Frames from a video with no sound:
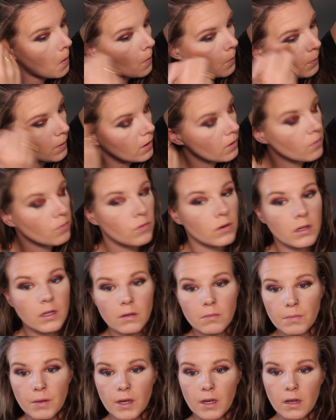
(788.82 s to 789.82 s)
We're
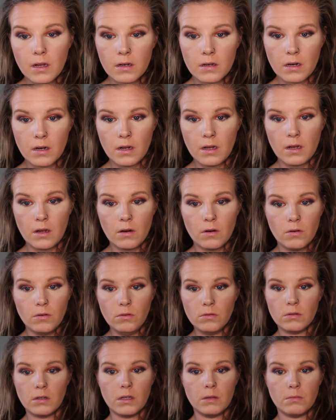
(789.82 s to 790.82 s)
really baked today,
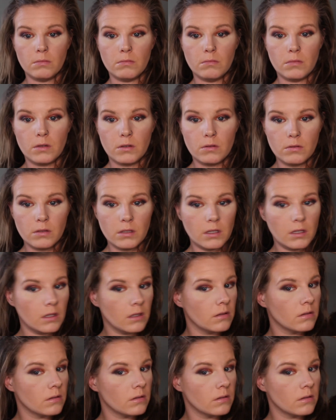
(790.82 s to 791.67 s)
holy moly.